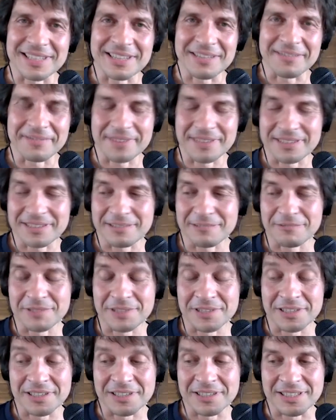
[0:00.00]
Any final
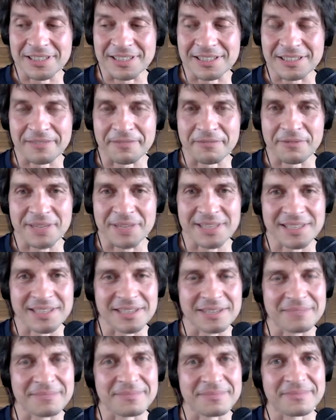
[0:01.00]
words of
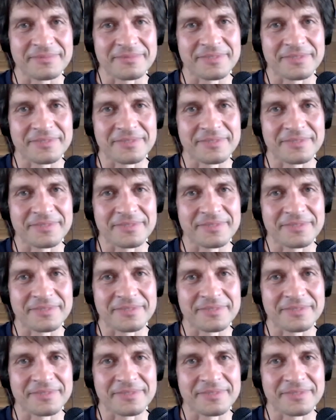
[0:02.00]
wisdom